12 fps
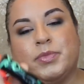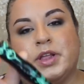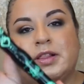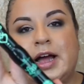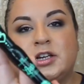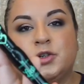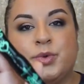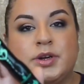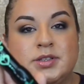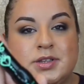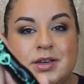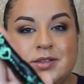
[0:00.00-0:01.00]
Lash
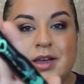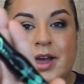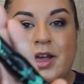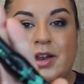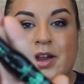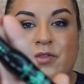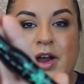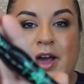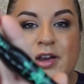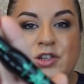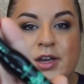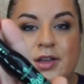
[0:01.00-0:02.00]
Princess. I had never had
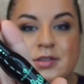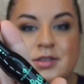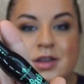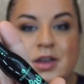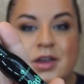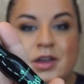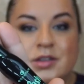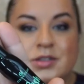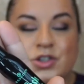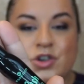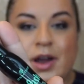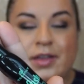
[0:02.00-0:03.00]
a chance
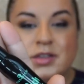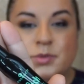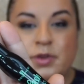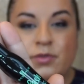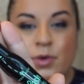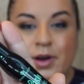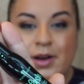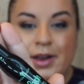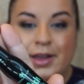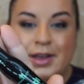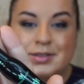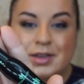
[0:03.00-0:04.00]
to try this before, and I
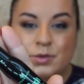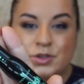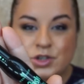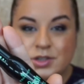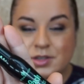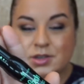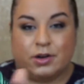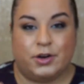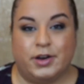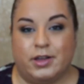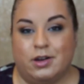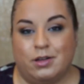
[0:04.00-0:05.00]
guess I was just
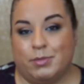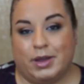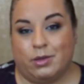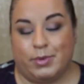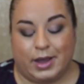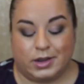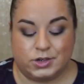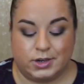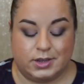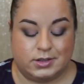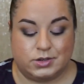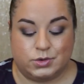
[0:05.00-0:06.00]
suckered in by the
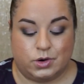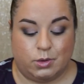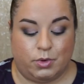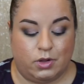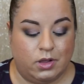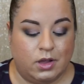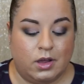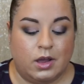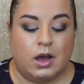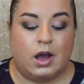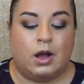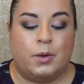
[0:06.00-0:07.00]
packaging. It's adorable.
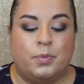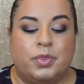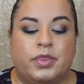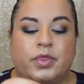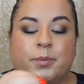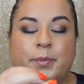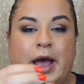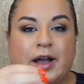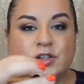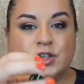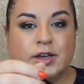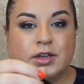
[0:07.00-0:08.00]
The
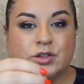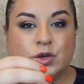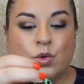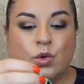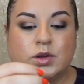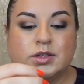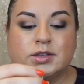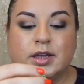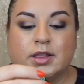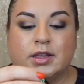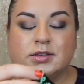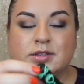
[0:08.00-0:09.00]
packaging is cool because,
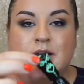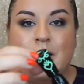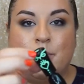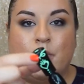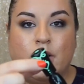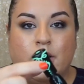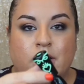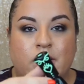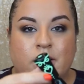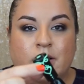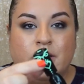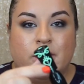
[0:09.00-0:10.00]
like, this top part,
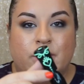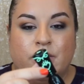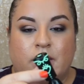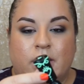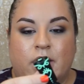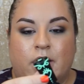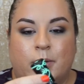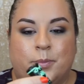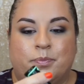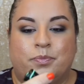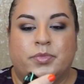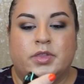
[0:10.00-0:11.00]
the
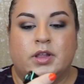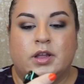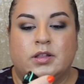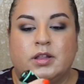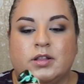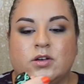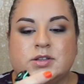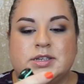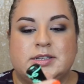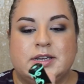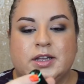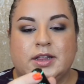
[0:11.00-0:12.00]
little
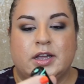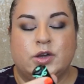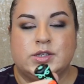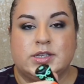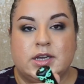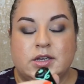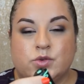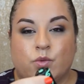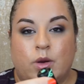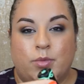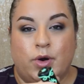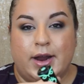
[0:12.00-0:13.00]
detailing that you see is
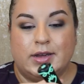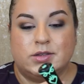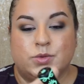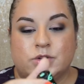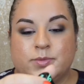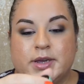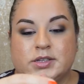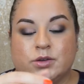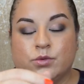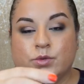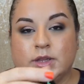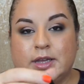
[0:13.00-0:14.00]
rubberized, which makes
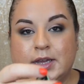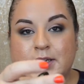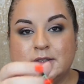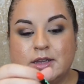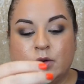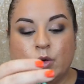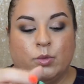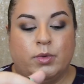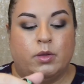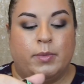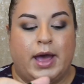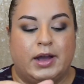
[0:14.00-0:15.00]
it really easy to open
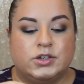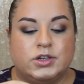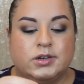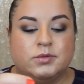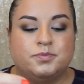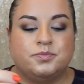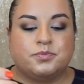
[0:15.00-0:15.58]
the packaging.